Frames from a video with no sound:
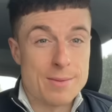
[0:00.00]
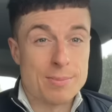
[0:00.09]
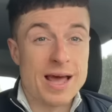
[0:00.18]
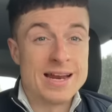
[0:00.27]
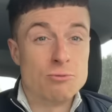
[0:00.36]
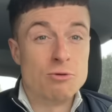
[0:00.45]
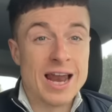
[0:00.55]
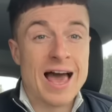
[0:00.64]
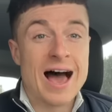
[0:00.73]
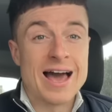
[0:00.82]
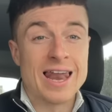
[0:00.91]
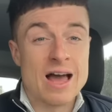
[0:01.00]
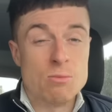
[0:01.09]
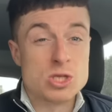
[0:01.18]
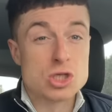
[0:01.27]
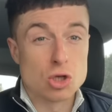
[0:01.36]
playing a really high line
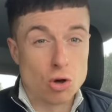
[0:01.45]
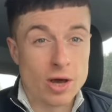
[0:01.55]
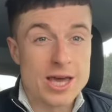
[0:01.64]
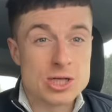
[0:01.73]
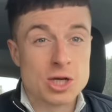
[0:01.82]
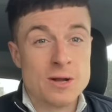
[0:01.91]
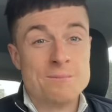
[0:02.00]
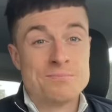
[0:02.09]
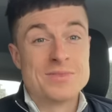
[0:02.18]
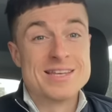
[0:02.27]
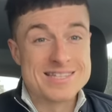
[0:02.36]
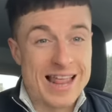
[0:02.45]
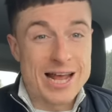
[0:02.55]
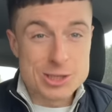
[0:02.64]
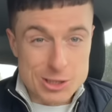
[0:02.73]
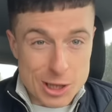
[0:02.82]
with sluggish
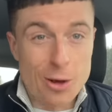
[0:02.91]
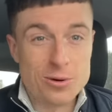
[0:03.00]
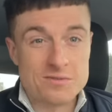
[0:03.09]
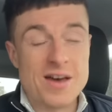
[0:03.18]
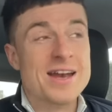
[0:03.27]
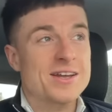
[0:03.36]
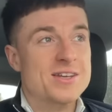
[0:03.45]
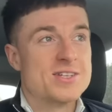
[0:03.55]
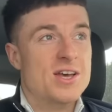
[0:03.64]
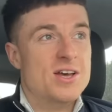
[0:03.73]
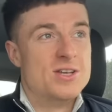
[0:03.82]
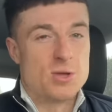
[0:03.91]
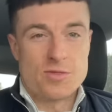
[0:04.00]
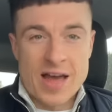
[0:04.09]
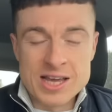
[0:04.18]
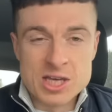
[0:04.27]
slash slow defenders. So
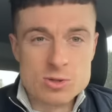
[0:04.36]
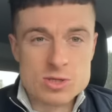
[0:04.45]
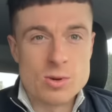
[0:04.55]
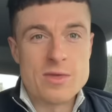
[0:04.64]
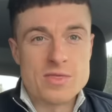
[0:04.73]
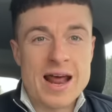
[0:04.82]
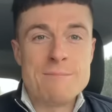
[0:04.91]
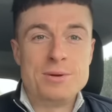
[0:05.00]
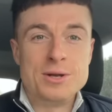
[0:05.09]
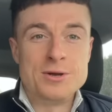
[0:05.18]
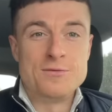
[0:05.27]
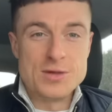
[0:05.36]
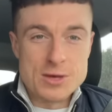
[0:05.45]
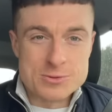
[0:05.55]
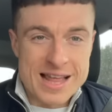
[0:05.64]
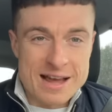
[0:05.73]
thank you to Ethan Ampadu for
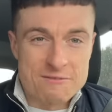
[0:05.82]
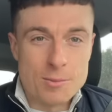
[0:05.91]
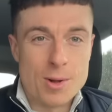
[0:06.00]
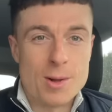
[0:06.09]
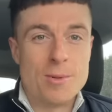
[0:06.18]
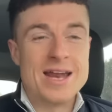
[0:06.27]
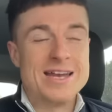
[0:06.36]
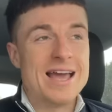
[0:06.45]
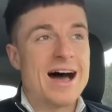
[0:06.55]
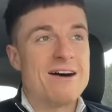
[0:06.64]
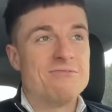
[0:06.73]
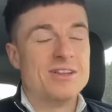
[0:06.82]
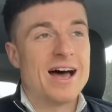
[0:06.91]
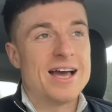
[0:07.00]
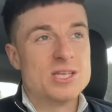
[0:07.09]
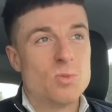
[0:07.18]
using that football brain you have and
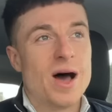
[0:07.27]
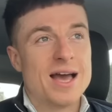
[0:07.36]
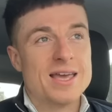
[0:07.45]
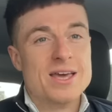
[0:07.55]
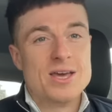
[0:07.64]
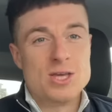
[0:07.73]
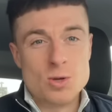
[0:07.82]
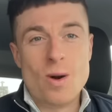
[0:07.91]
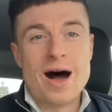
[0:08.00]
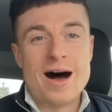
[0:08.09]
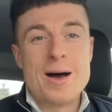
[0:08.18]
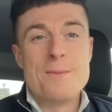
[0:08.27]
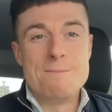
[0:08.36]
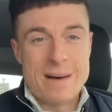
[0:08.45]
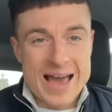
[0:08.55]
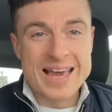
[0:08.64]
that is why you are
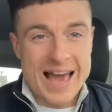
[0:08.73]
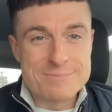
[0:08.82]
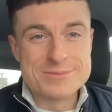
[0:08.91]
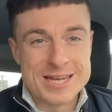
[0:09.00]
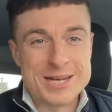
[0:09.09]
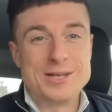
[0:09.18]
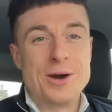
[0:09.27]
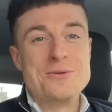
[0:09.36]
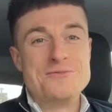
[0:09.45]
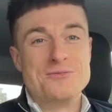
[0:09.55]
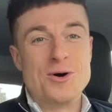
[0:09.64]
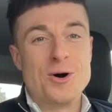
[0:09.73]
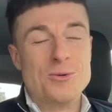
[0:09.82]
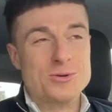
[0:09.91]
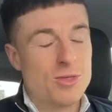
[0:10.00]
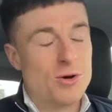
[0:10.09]
my captain going
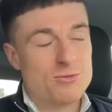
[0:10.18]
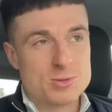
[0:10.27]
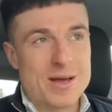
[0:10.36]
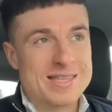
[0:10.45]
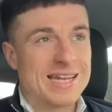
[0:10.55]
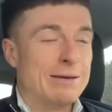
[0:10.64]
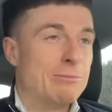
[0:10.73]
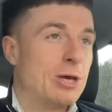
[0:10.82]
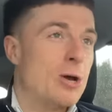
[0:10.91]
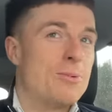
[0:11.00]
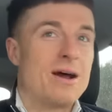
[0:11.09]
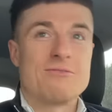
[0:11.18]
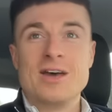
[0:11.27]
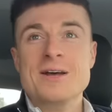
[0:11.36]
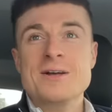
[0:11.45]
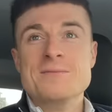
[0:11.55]
forward with all respect to Liam Cooper
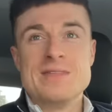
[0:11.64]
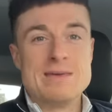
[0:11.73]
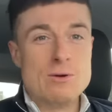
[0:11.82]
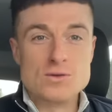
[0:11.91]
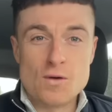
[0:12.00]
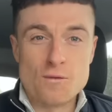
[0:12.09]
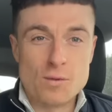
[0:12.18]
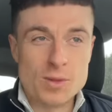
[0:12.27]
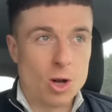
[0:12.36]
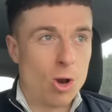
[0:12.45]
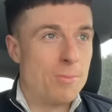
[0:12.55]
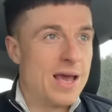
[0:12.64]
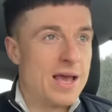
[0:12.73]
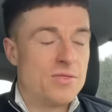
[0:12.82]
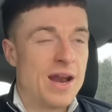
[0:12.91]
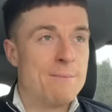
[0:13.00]
after he moves on from the club. But
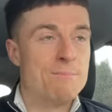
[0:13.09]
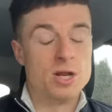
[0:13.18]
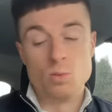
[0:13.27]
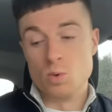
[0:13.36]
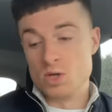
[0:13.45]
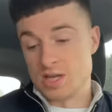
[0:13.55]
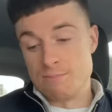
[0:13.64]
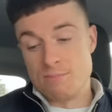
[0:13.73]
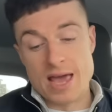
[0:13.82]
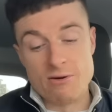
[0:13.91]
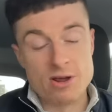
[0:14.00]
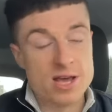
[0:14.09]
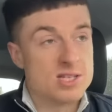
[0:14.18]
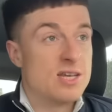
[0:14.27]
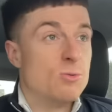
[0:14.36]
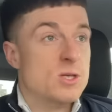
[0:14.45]
Ethan Ampadu was
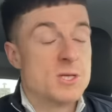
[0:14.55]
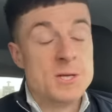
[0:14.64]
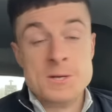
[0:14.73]
imperious, he was